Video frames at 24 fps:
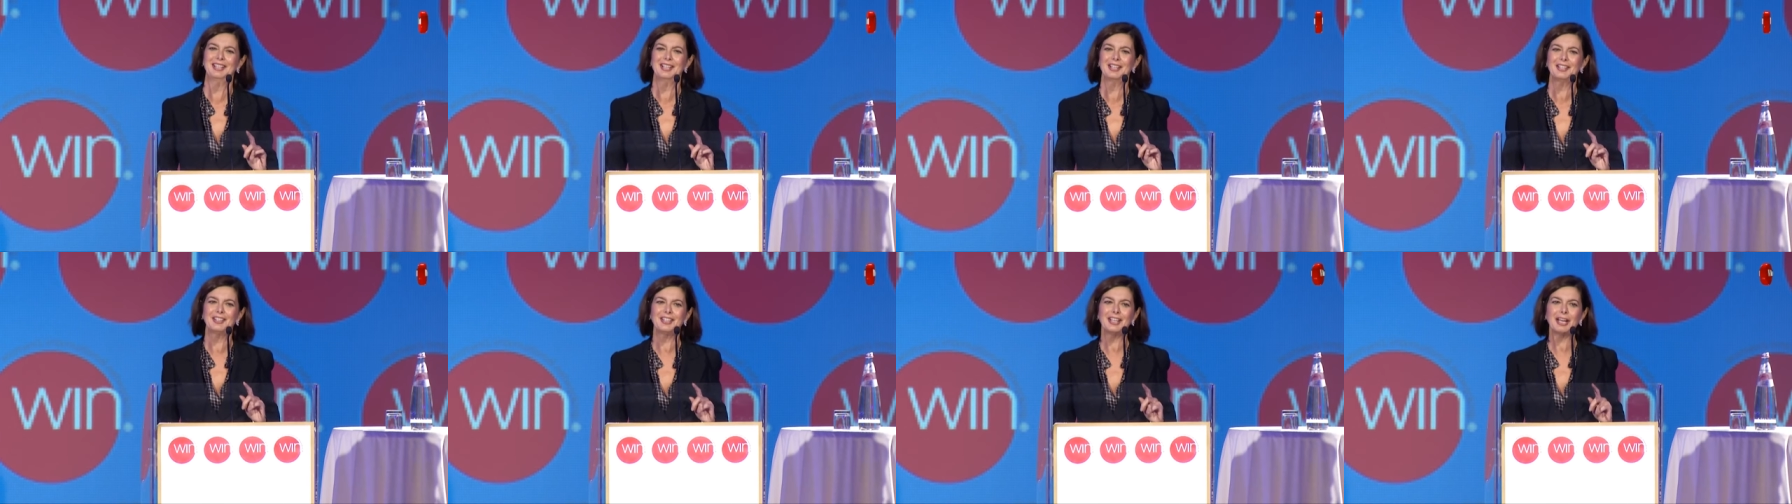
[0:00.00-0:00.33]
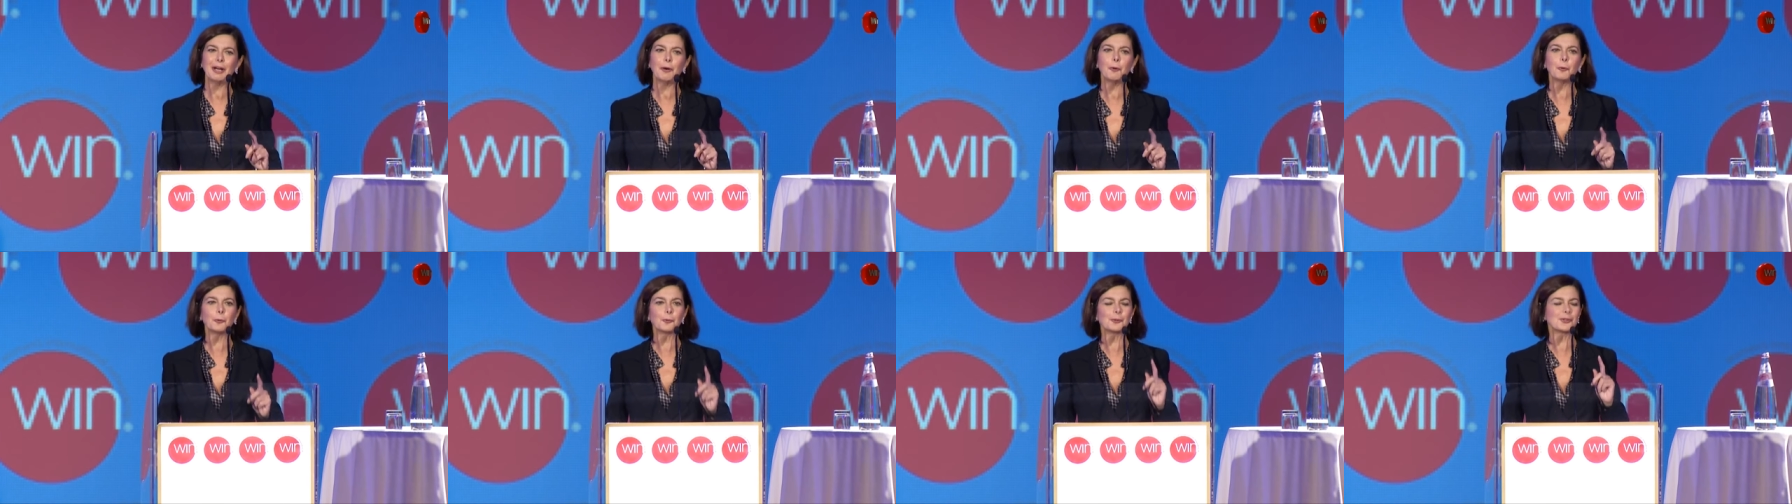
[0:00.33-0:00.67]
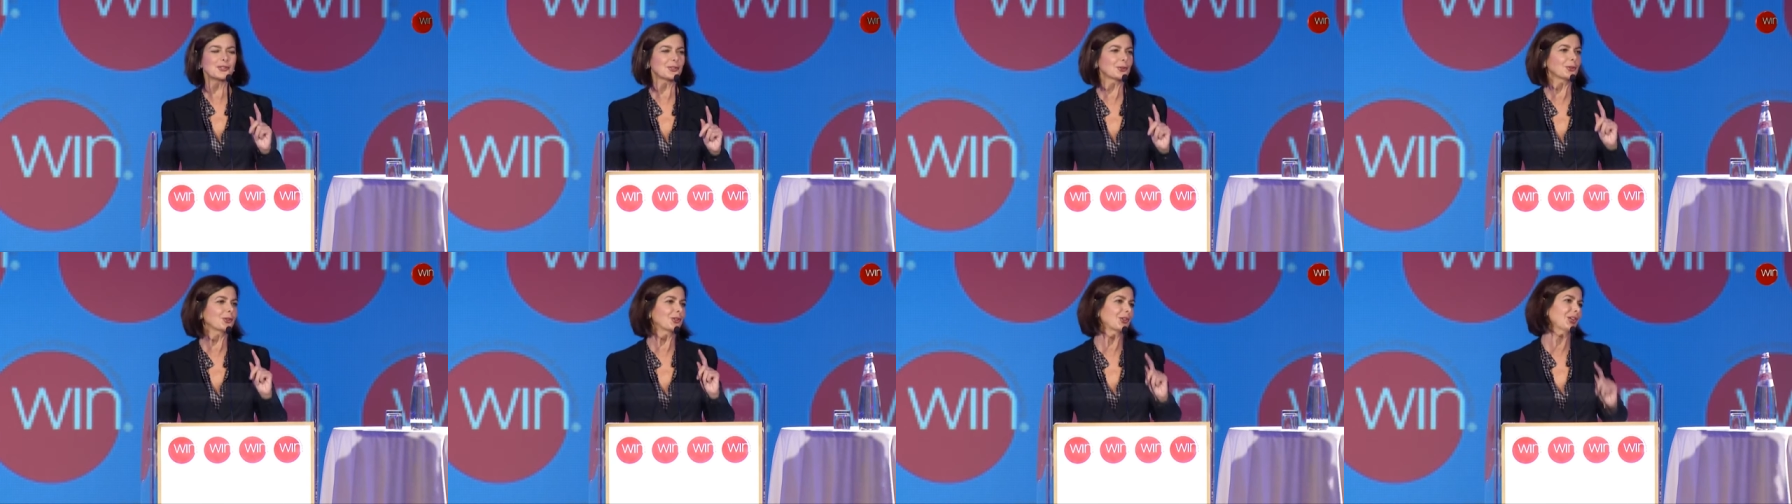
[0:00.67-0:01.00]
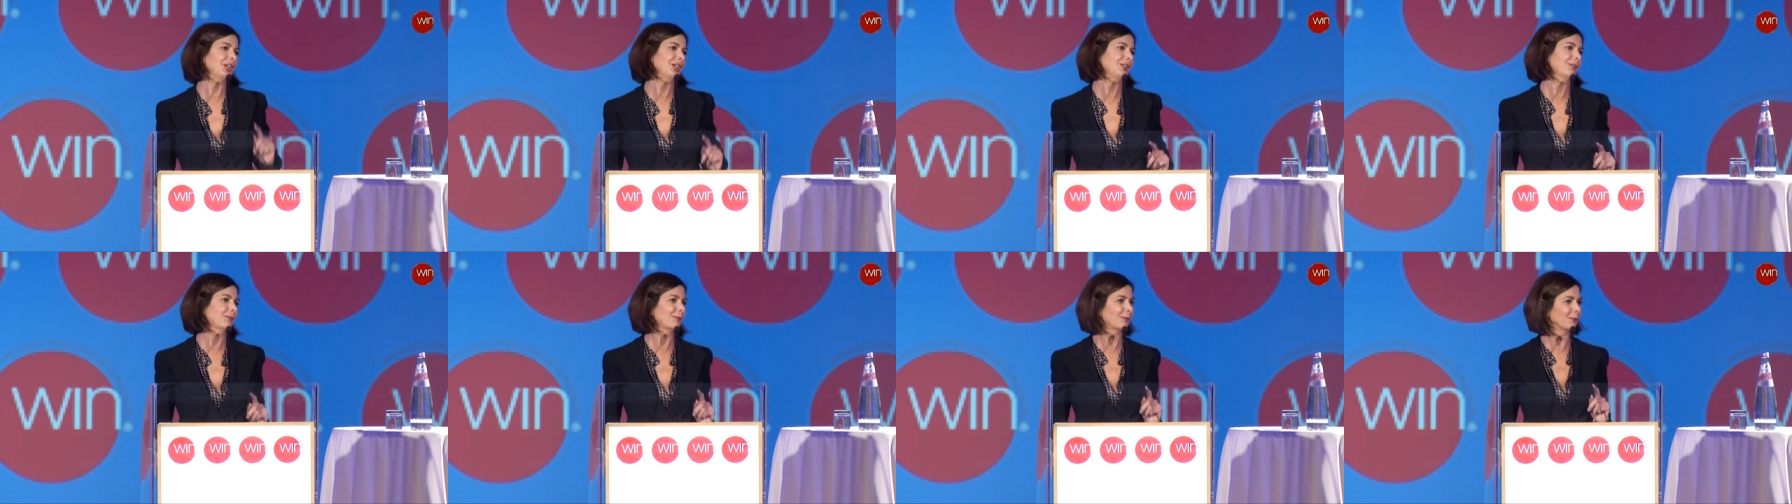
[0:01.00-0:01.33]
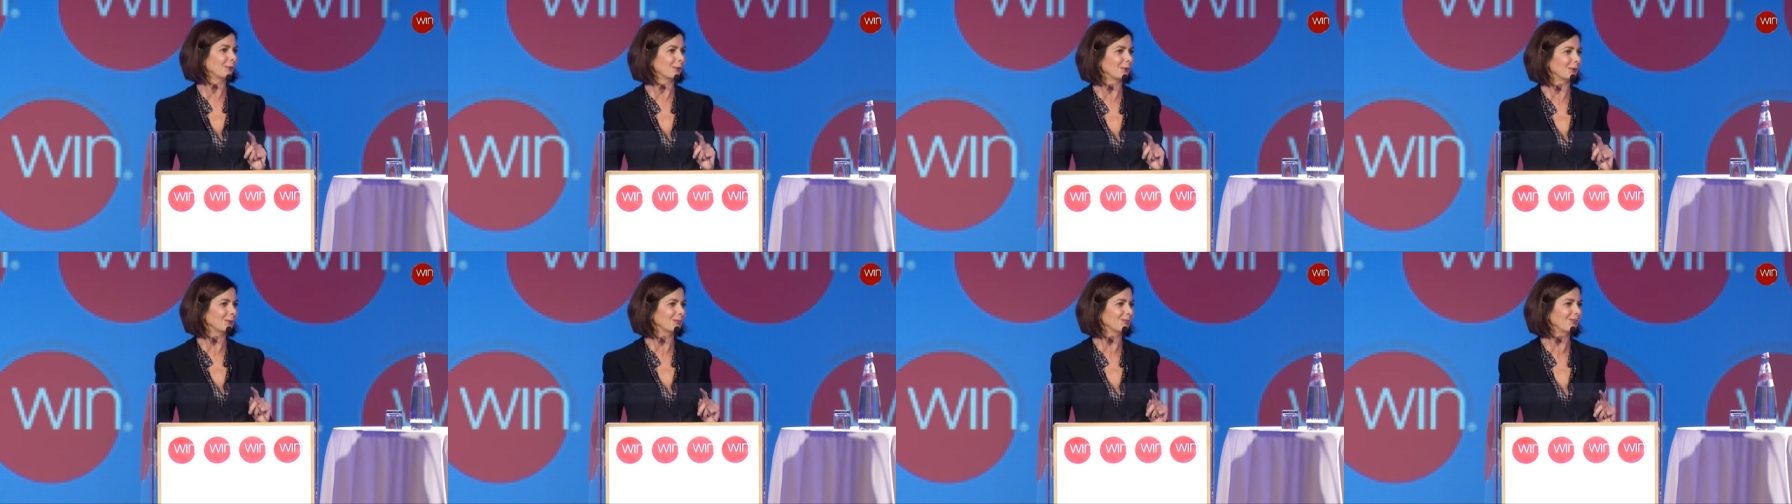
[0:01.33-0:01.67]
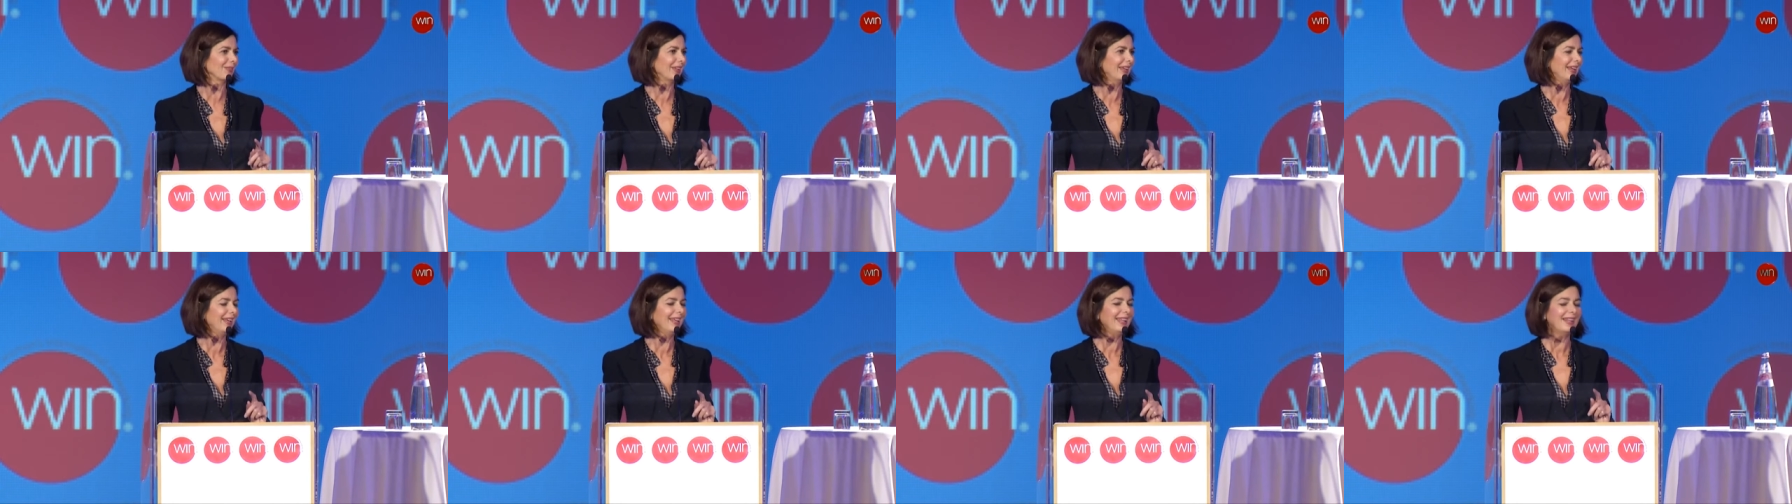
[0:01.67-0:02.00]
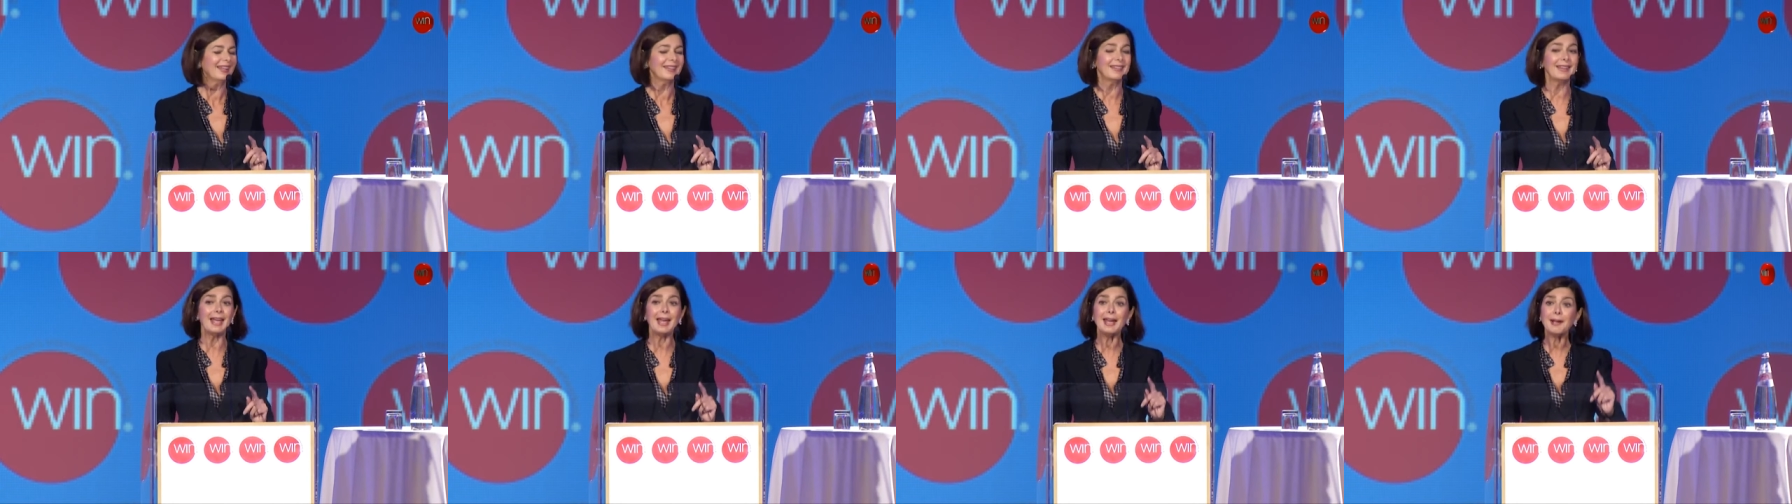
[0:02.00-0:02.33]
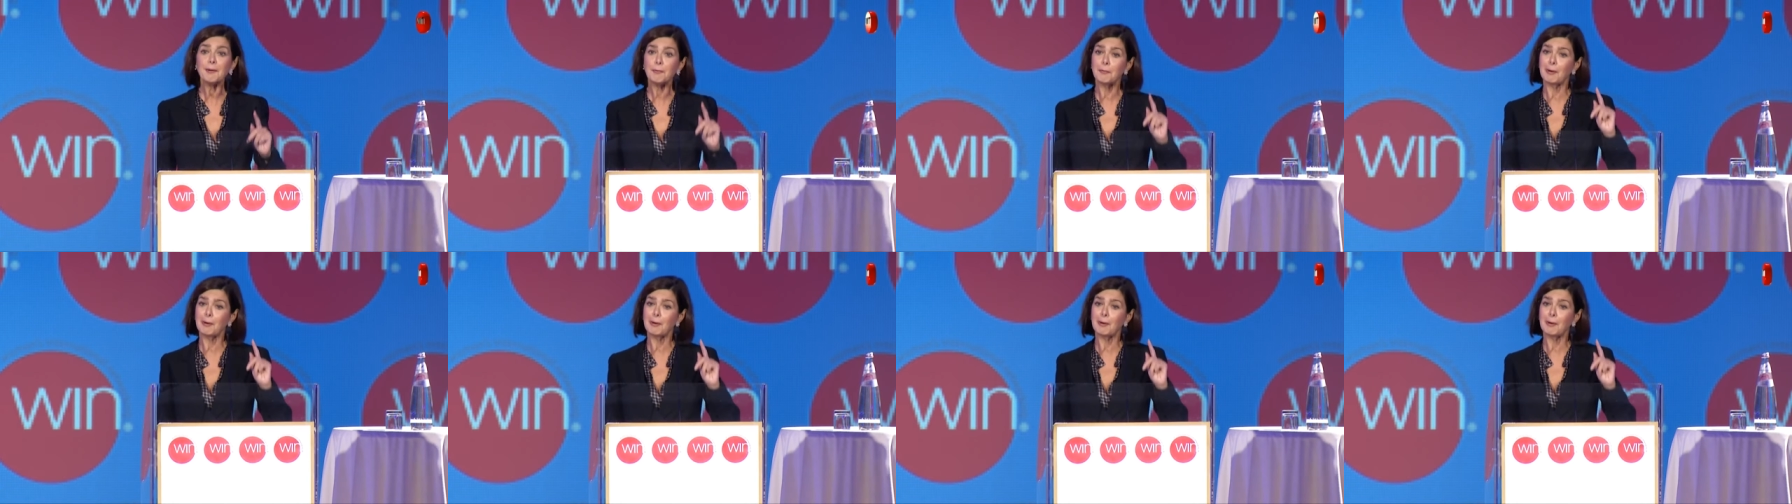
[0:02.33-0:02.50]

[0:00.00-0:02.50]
they are also grateful. Their